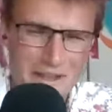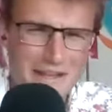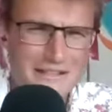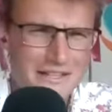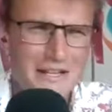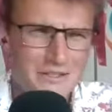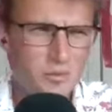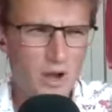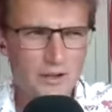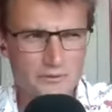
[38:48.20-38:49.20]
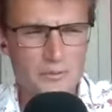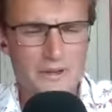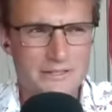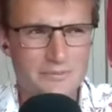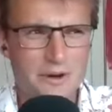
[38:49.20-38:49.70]
It's it's worked for
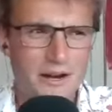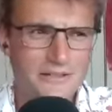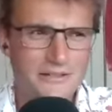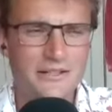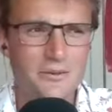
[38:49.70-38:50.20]
me surprisingly